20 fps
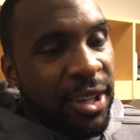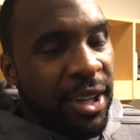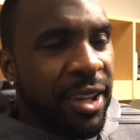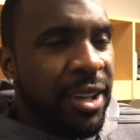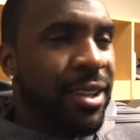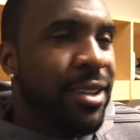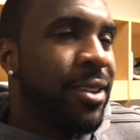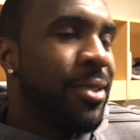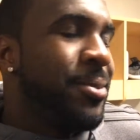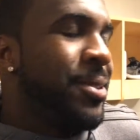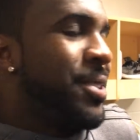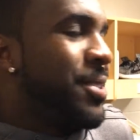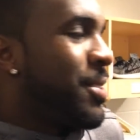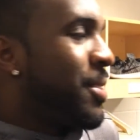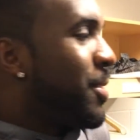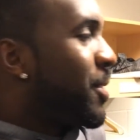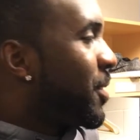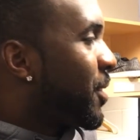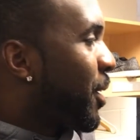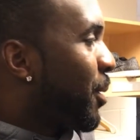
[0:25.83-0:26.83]
Yeah, I mean,
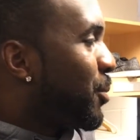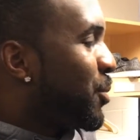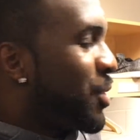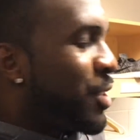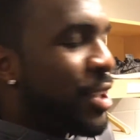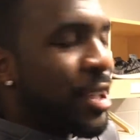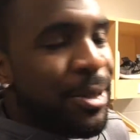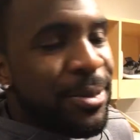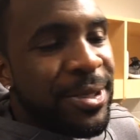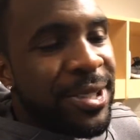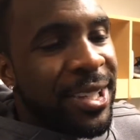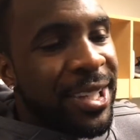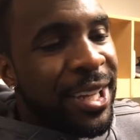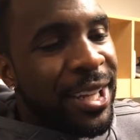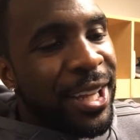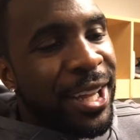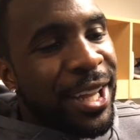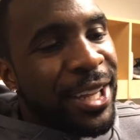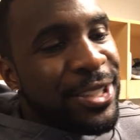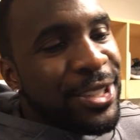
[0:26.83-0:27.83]
a couple of GMs said
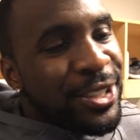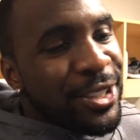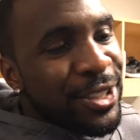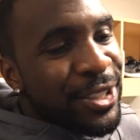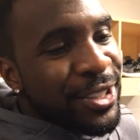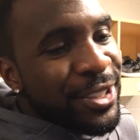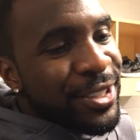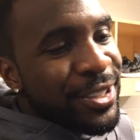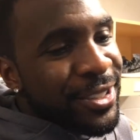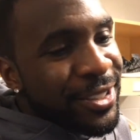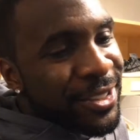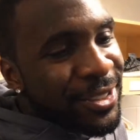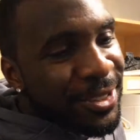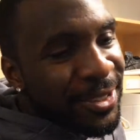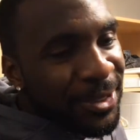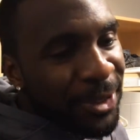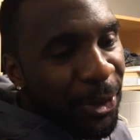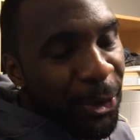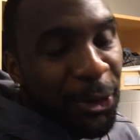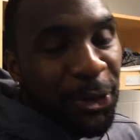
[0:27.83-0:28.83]
that last year,
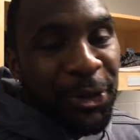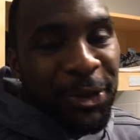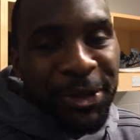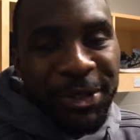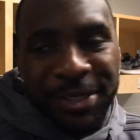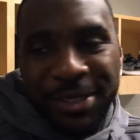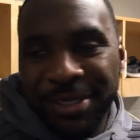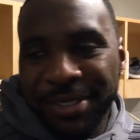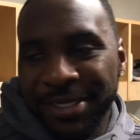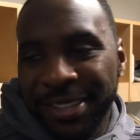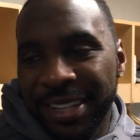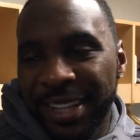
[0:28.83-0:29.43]
owners.